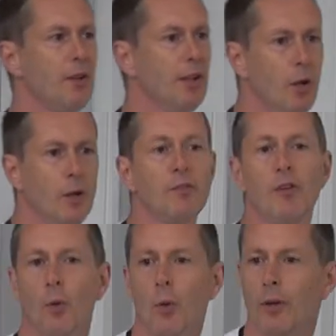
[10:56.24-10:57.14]
a lot of
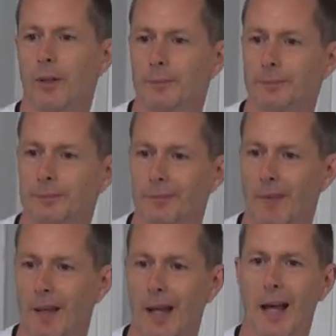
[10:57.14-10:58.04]
talk
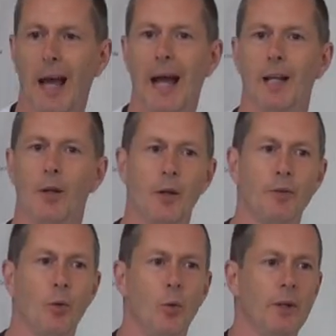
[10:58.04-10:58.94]
and a lot of
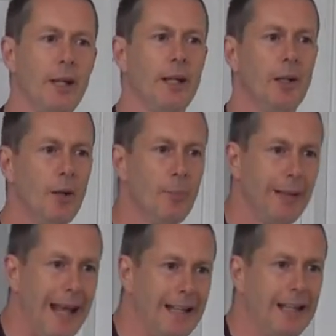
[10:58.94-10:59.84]
talking and a lot of
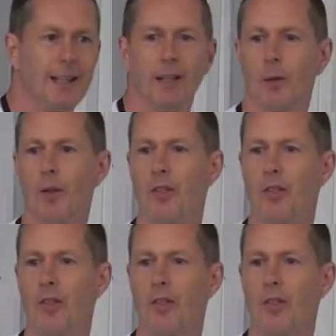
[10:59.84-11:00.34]
planning and a lot of